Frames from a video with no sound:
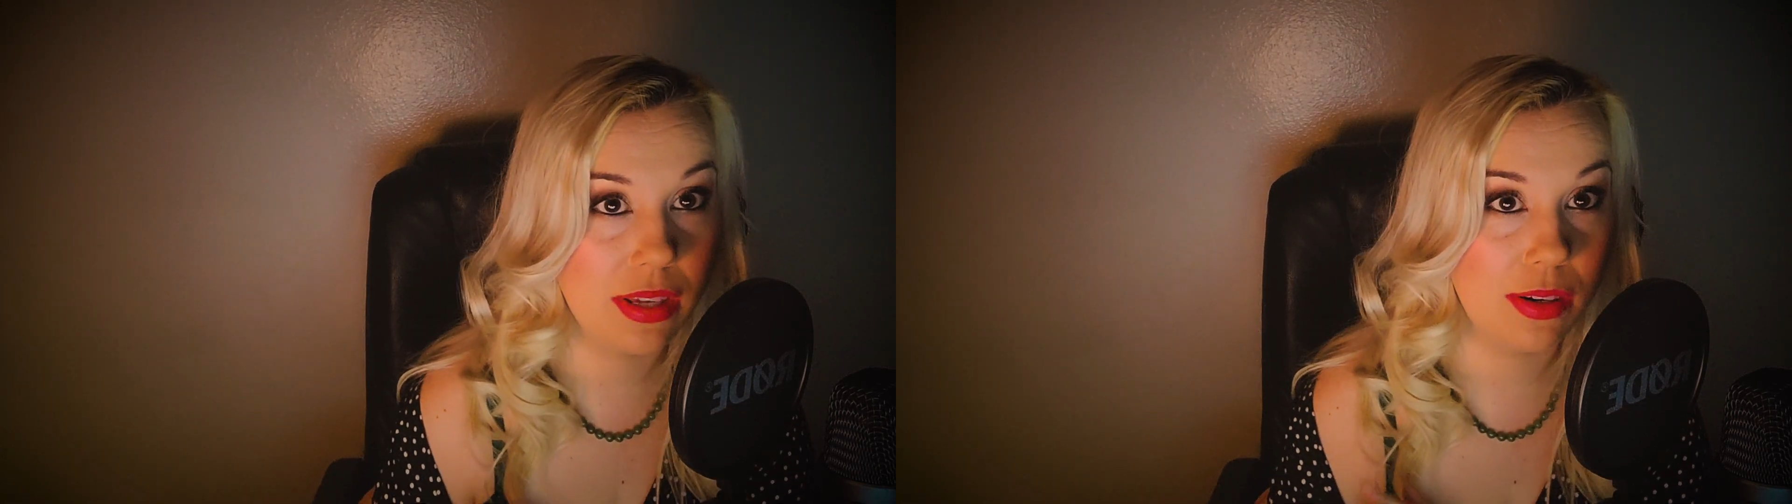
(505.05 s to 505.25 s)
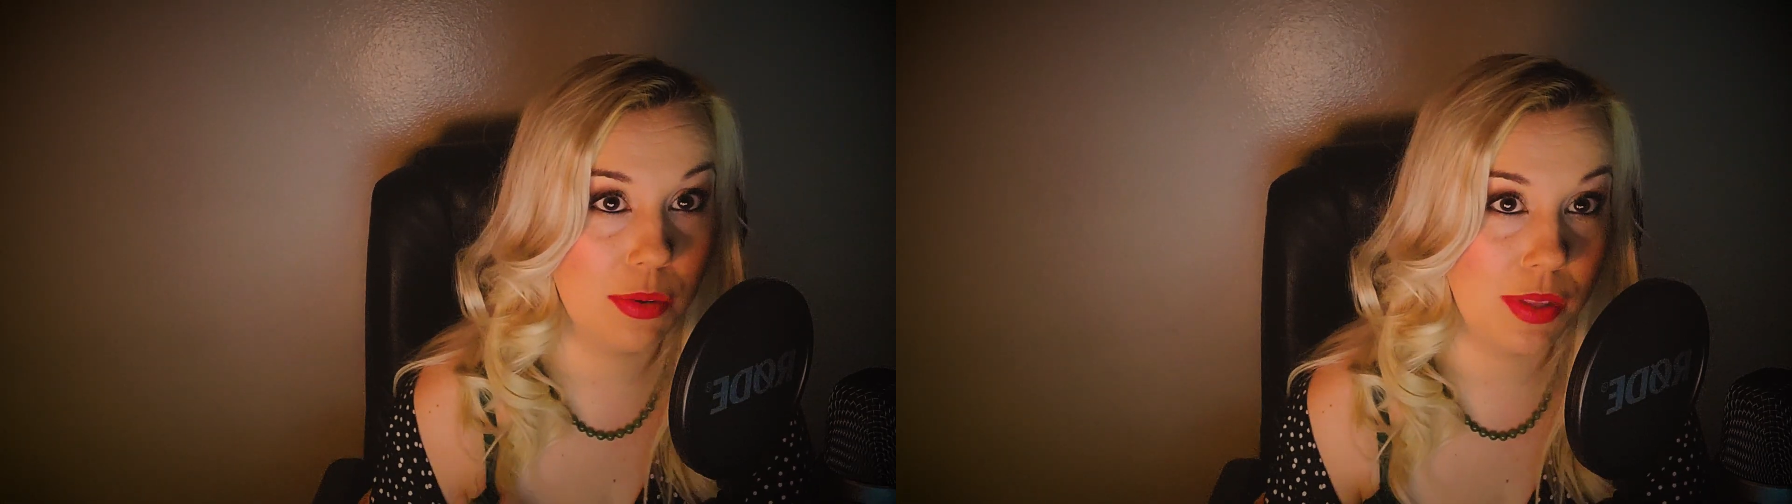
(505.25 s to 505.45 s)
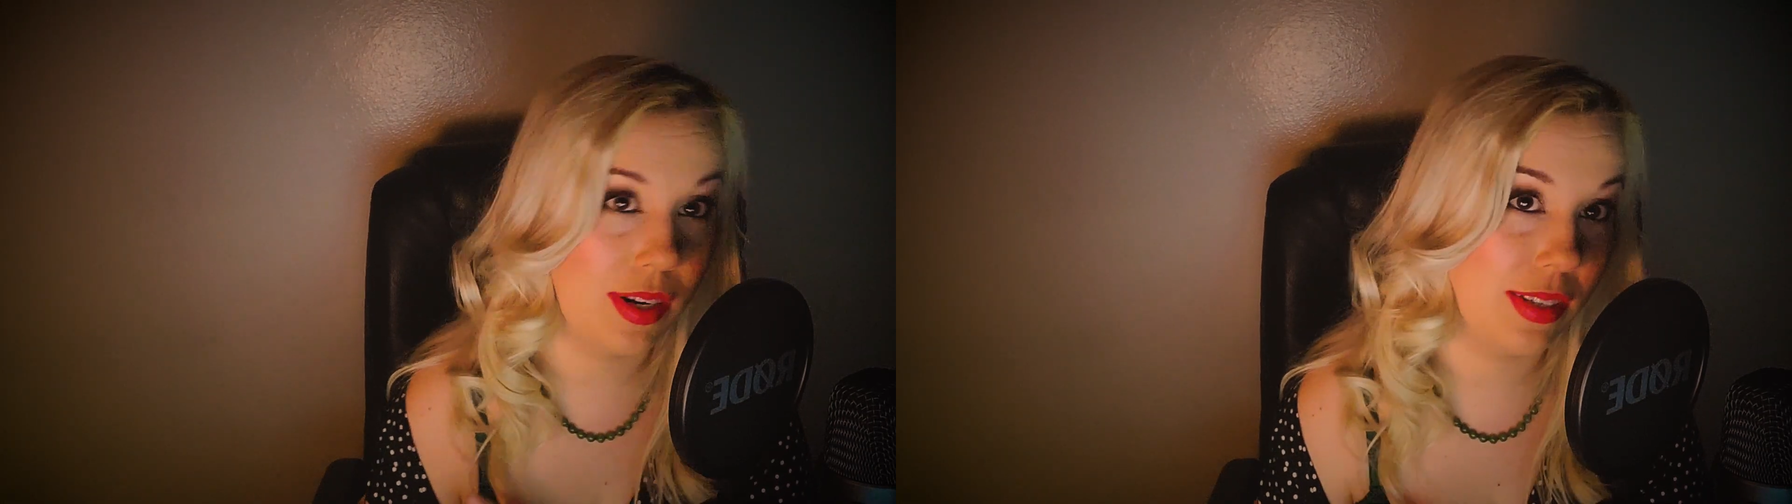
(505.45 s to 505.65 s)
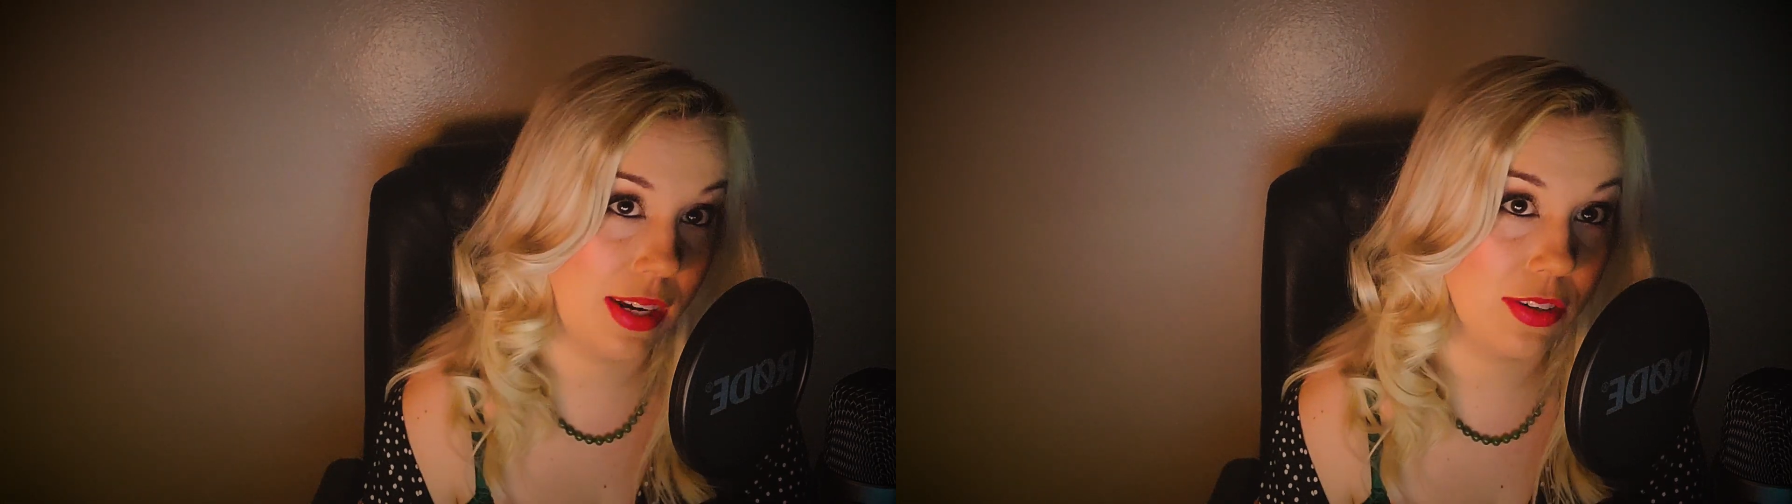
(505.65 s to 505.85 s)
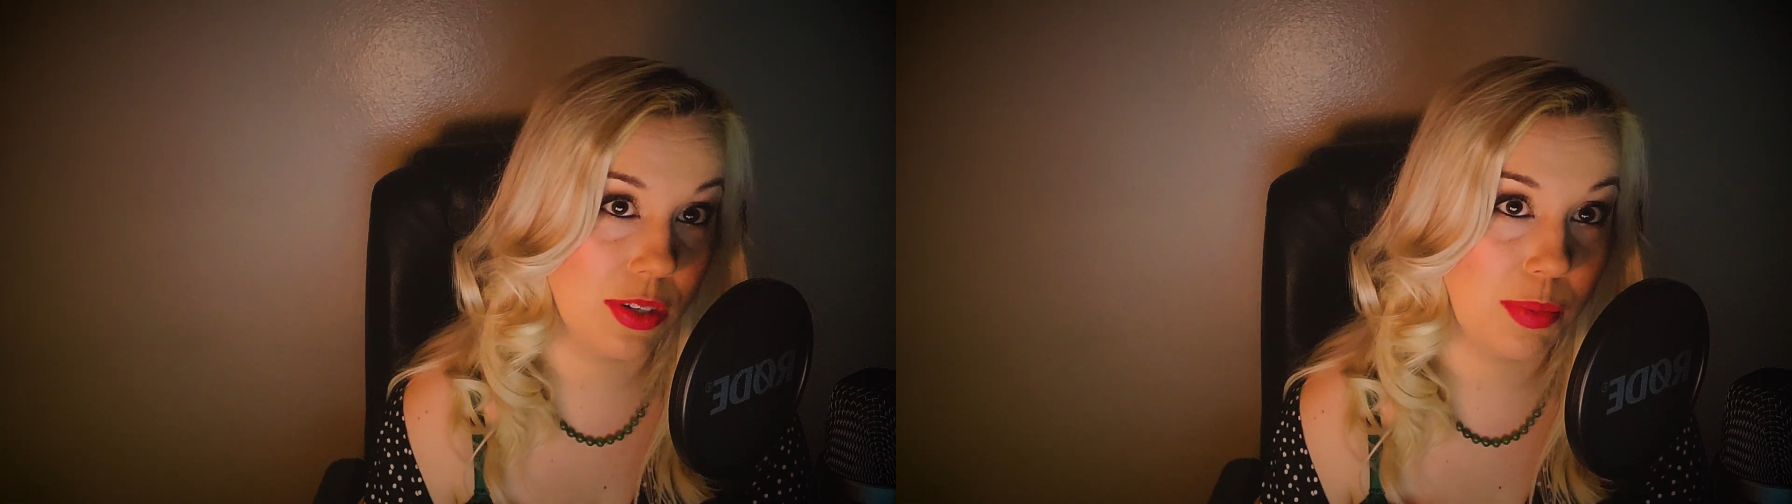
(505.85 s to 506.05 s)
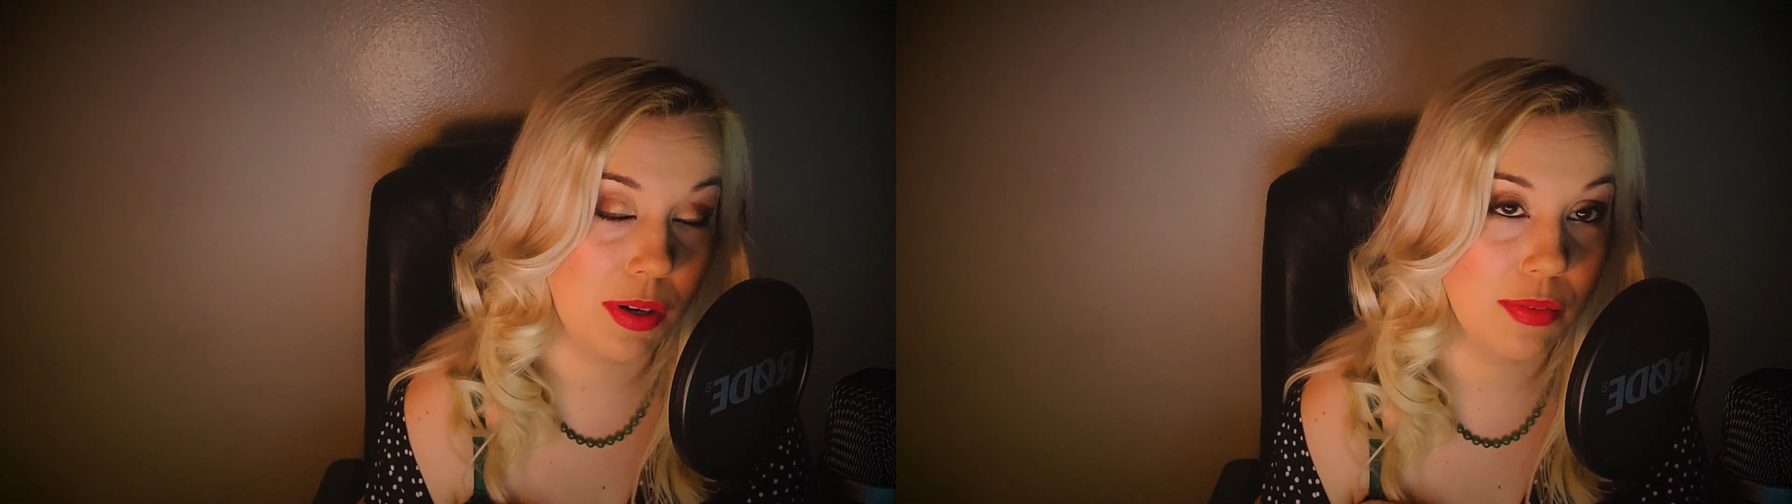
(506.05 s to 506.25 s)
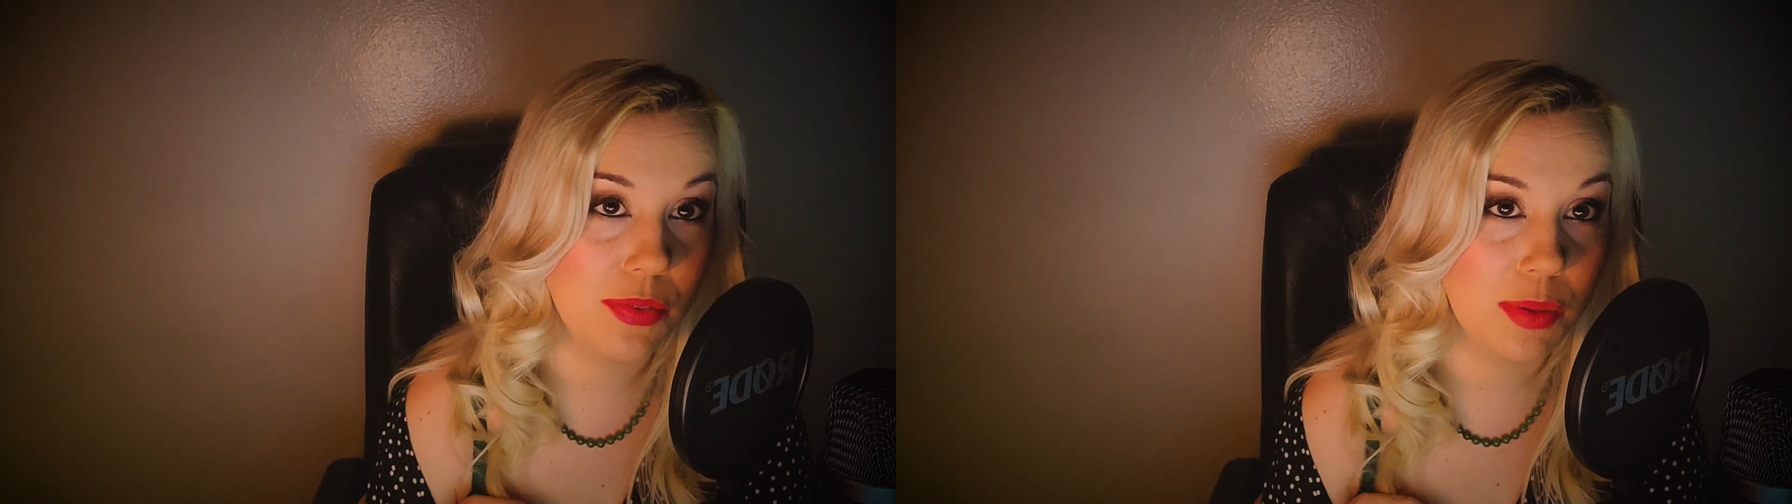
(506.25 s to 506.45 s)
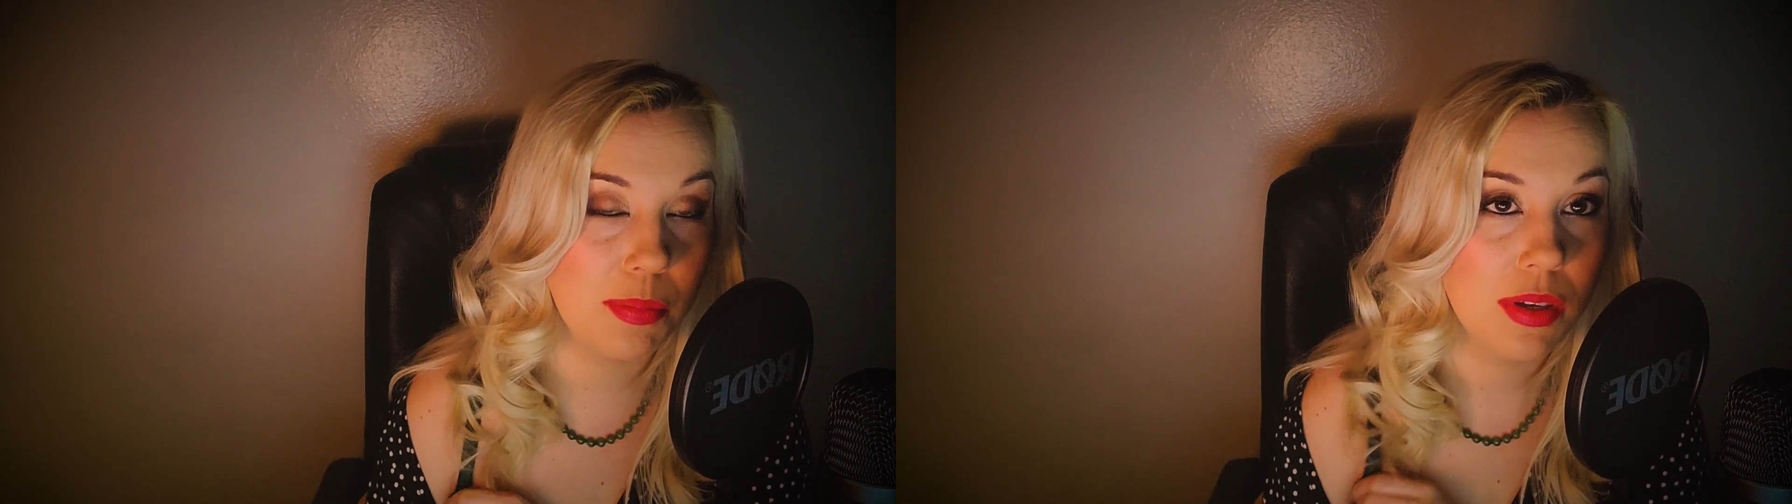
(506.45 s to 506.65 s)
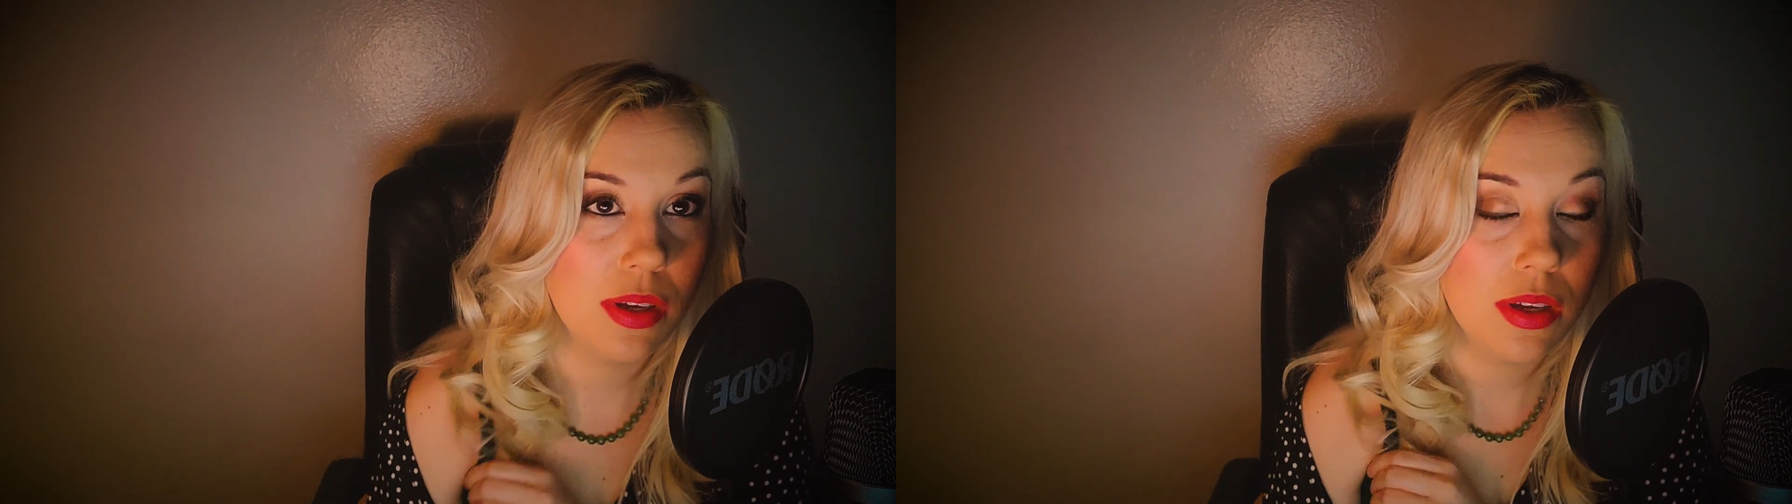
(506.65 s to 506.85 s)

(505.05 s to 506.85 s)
I know that is actually part of some